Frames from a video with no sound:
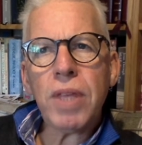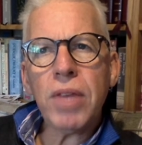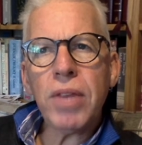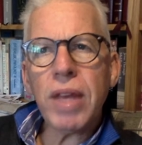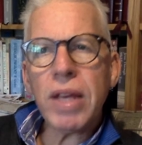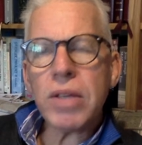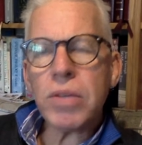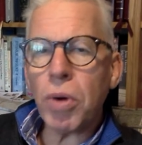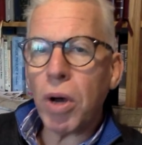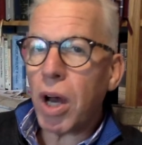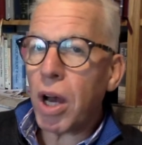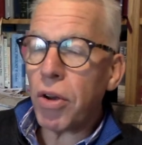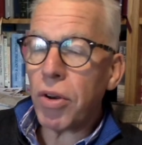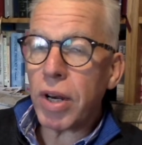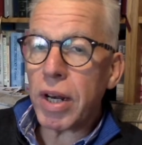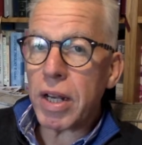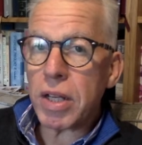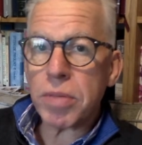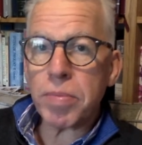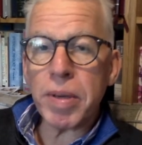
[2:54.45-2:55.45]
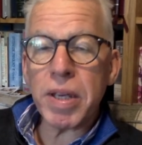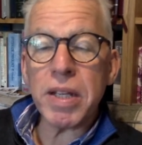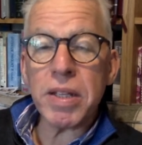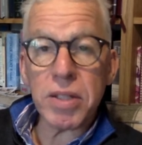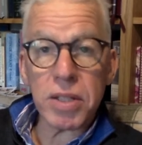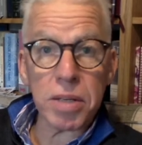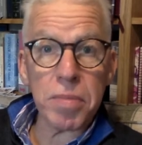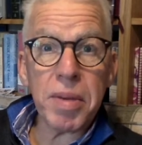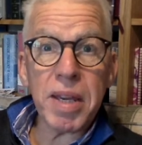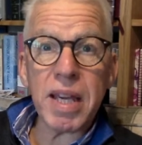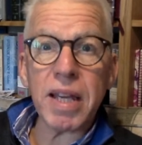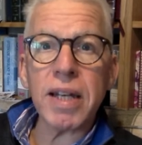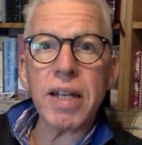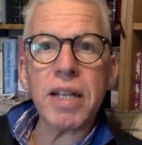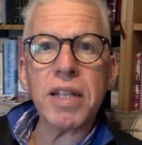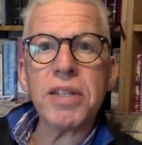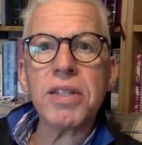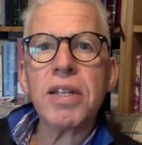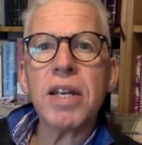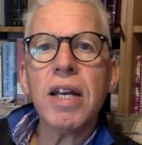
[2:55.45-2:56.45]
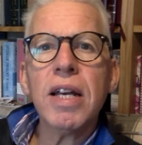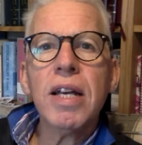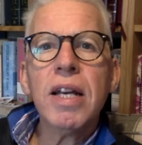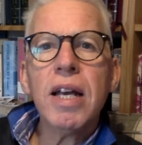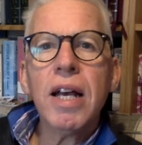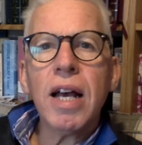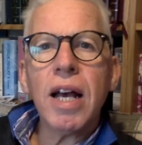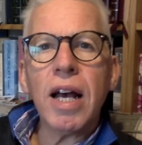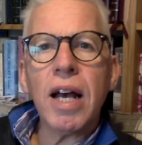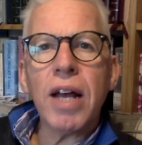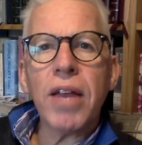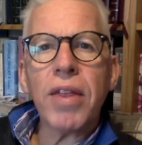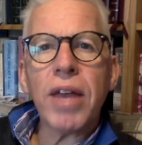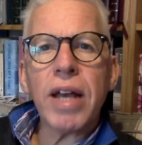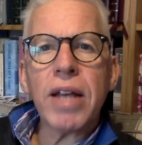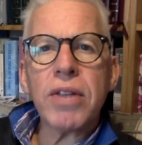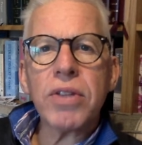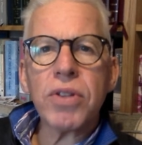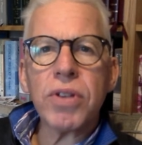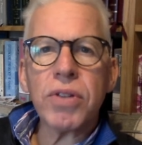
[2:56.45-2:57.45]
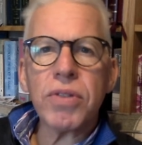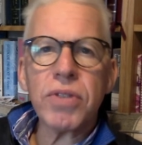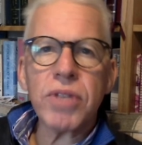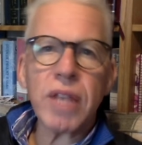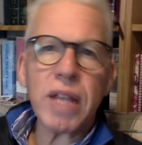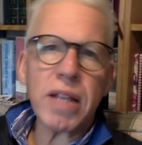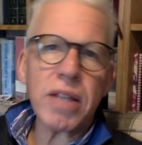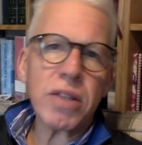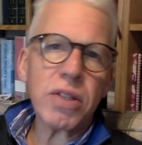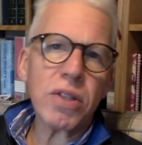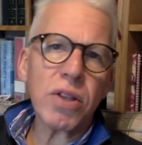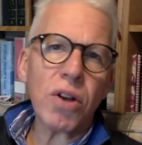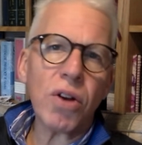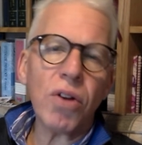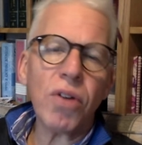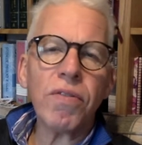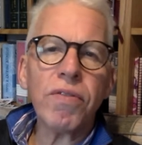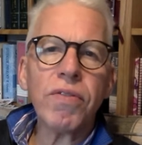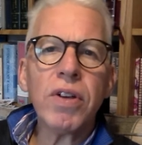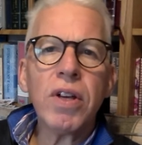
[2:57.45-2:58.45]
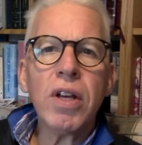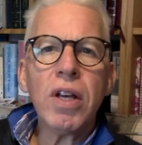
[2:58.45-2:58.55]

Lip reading: That's what holiness means to me, at least, that sort of sense of